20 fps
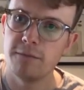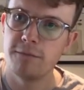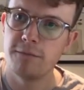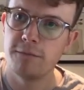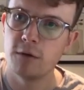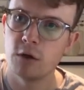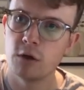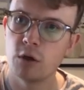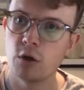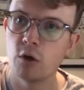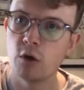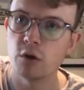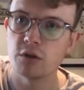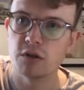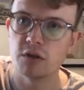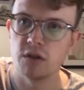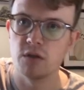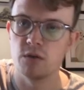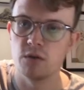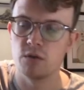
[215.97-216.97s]

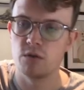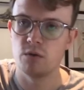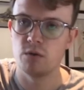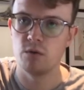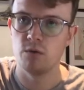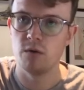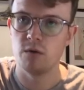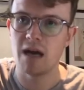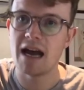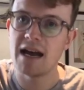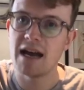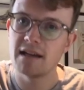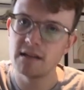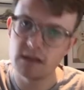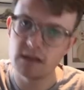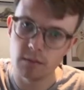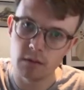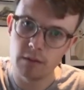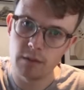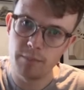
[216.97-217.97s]
forgotten to add
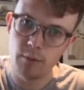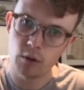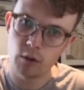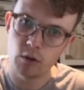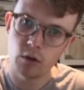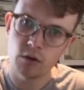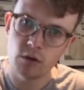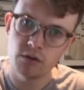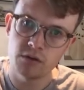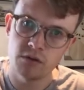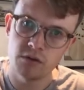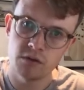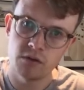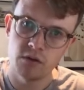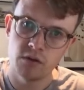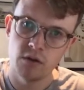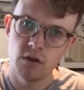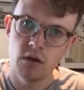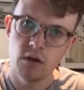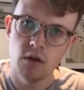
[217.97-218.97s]
some of the book costs.
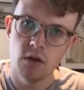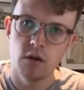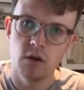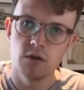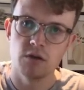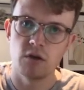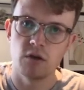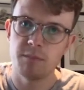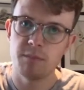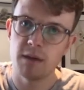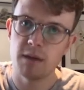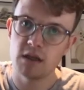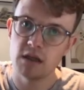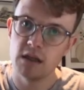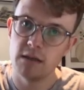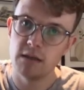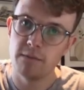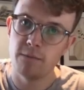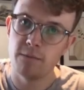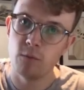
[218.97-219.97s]
So
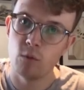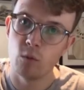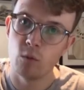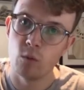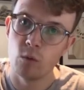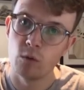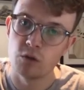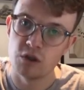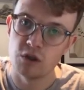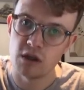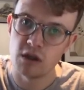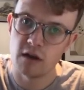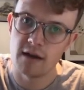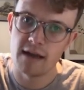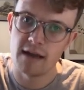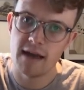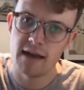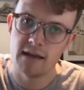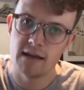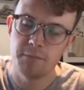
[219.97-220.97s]
especially for
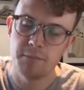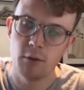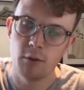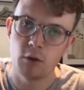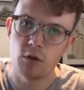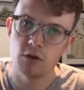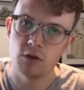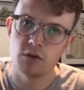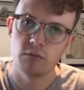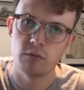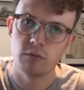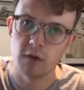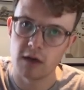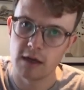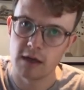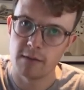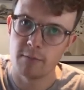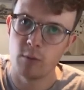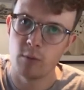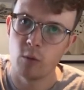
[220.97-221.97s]
GIAs, book costs are
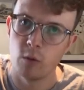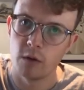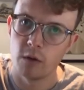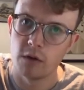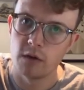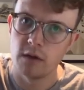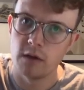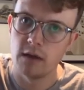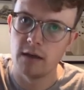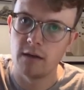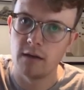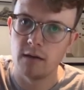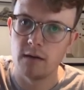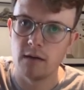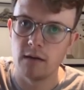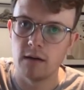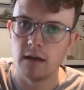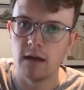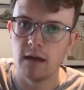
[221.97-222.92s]
really important in